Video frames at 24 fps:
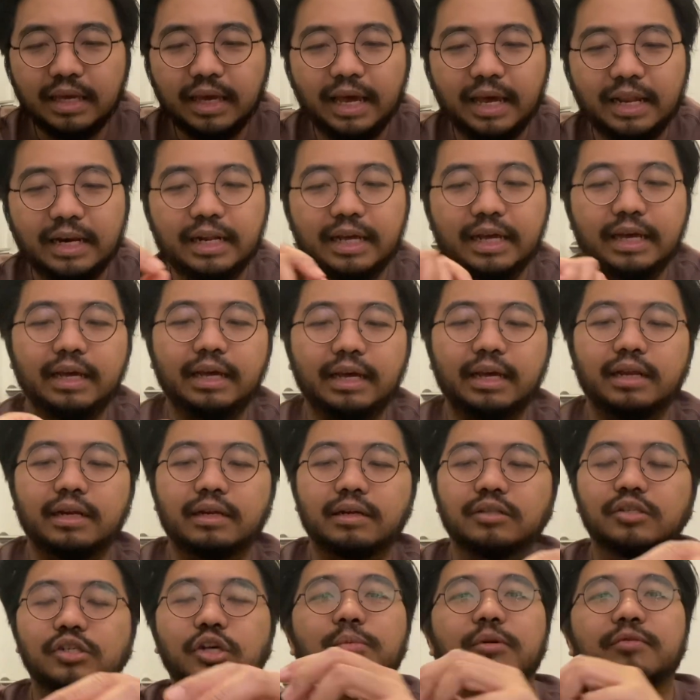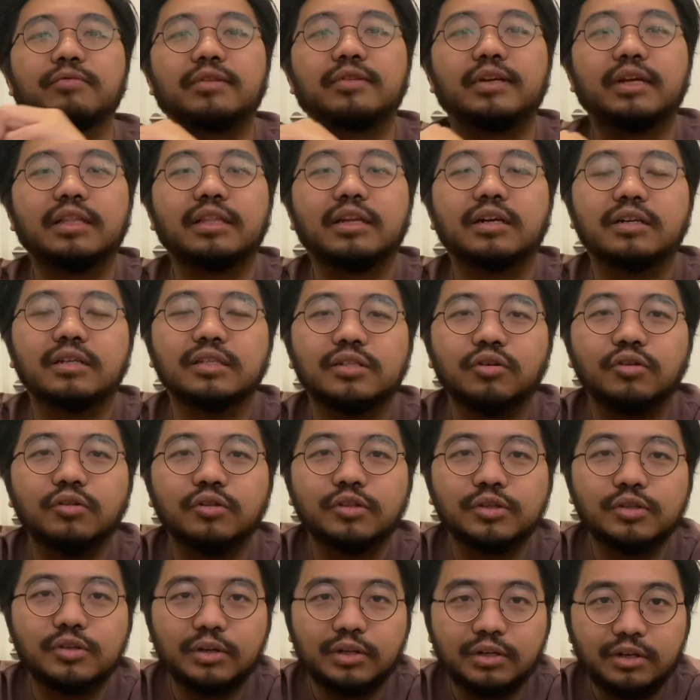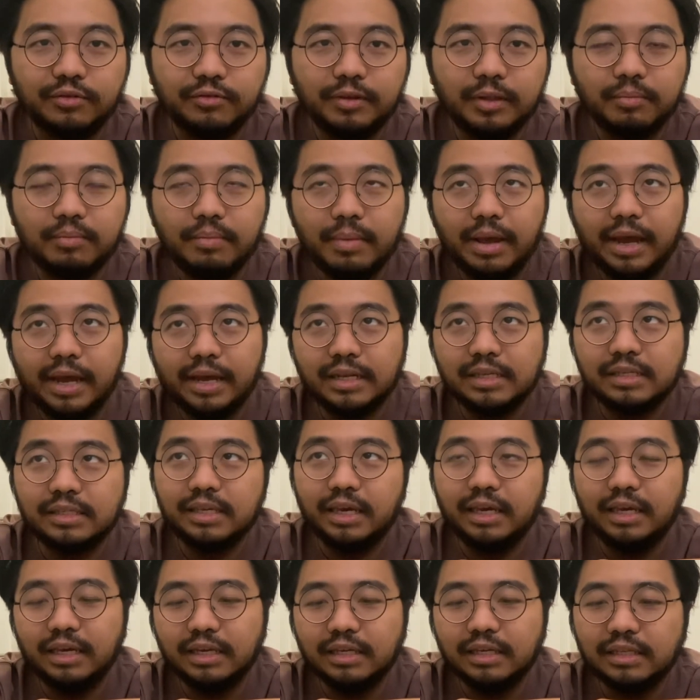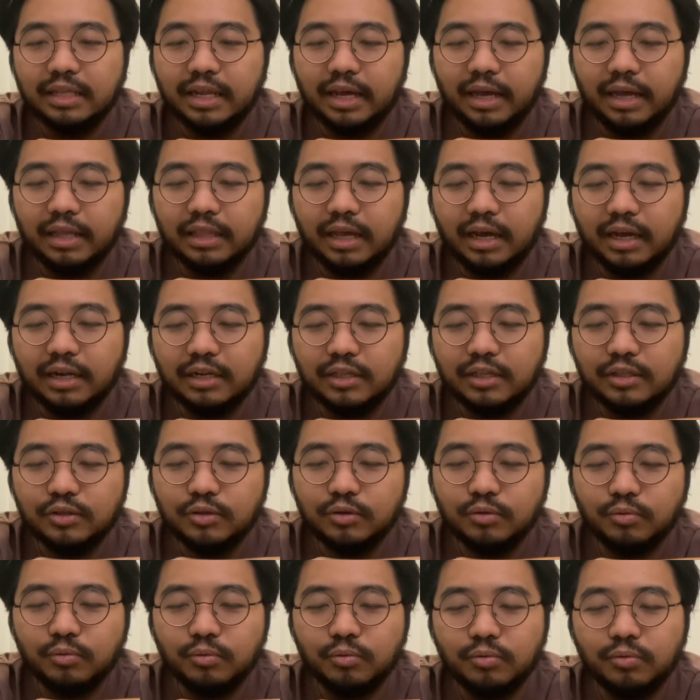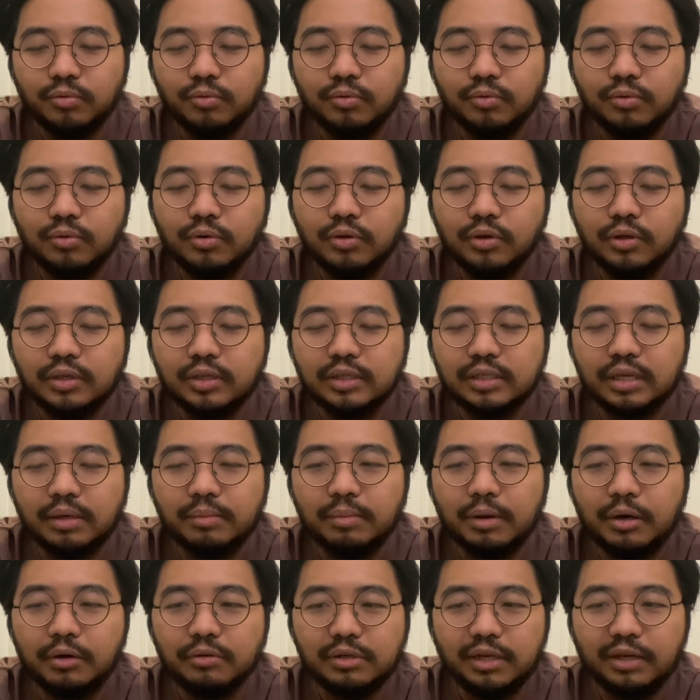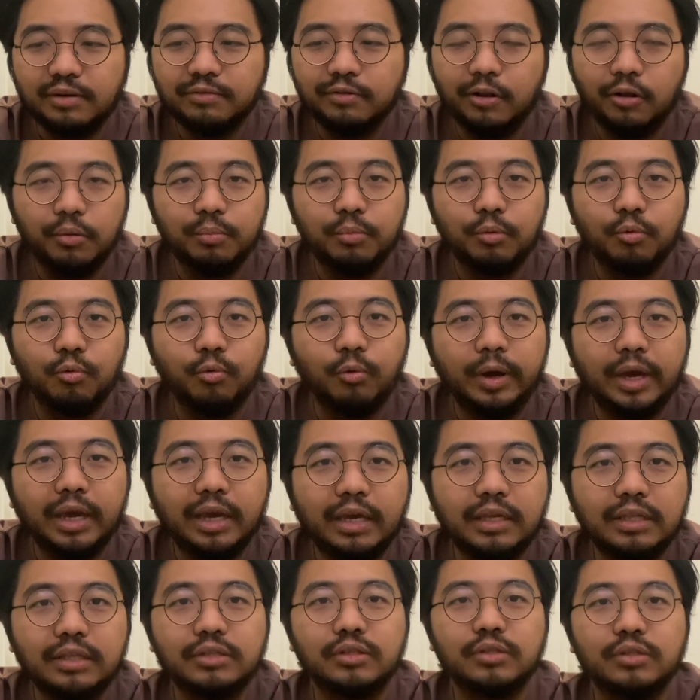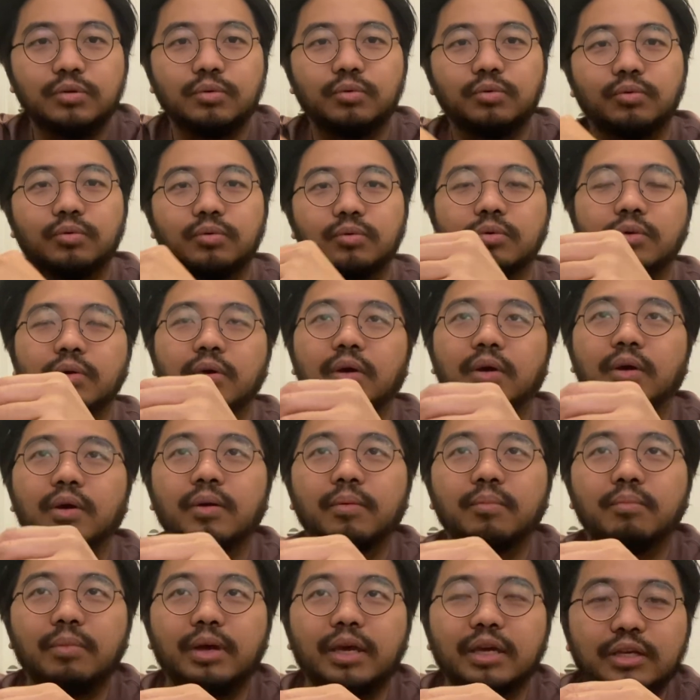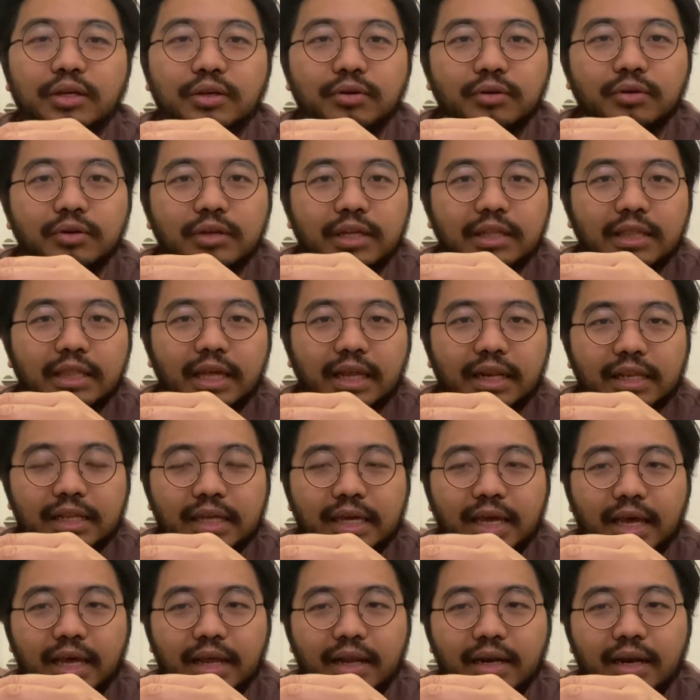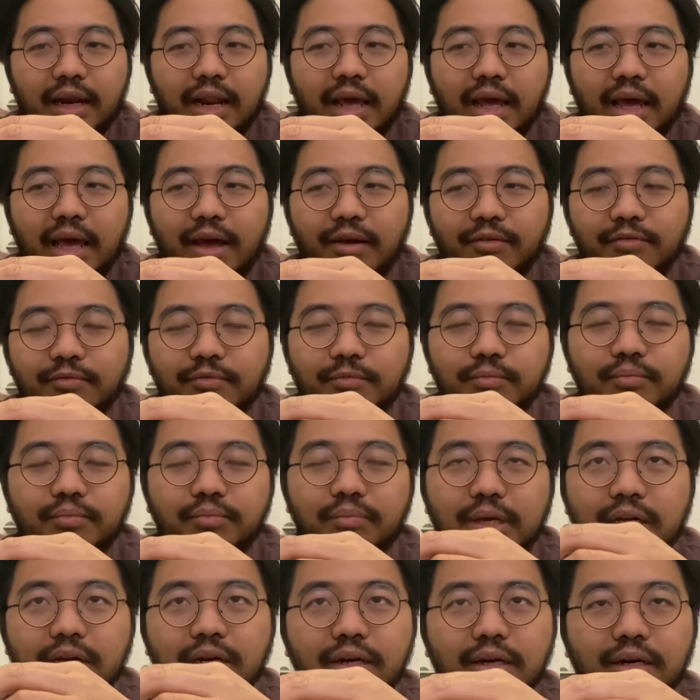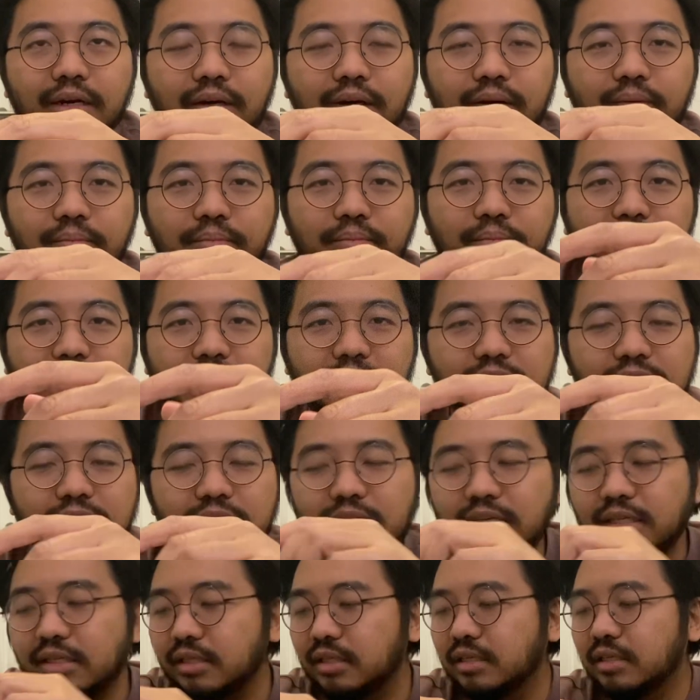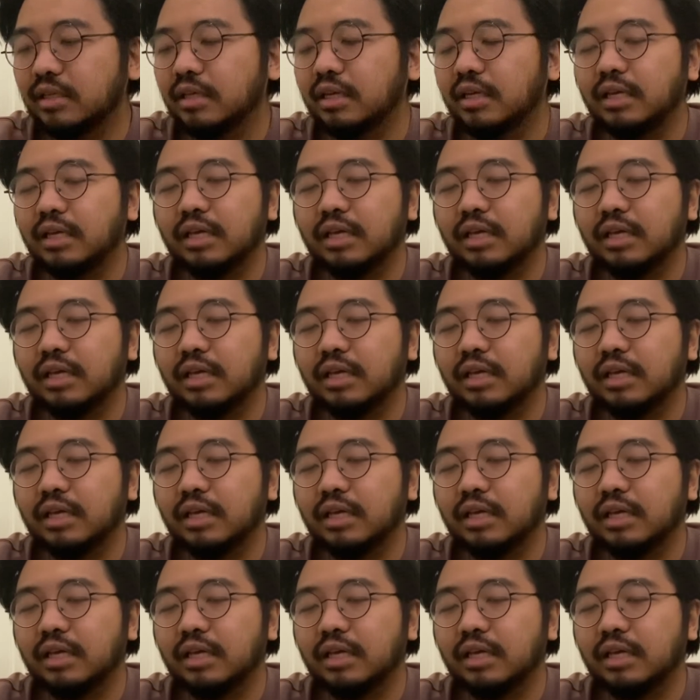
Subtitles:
And then top of that, there is also other feedback saying that I need to somehow develop a way to make unit that can have bigger bases.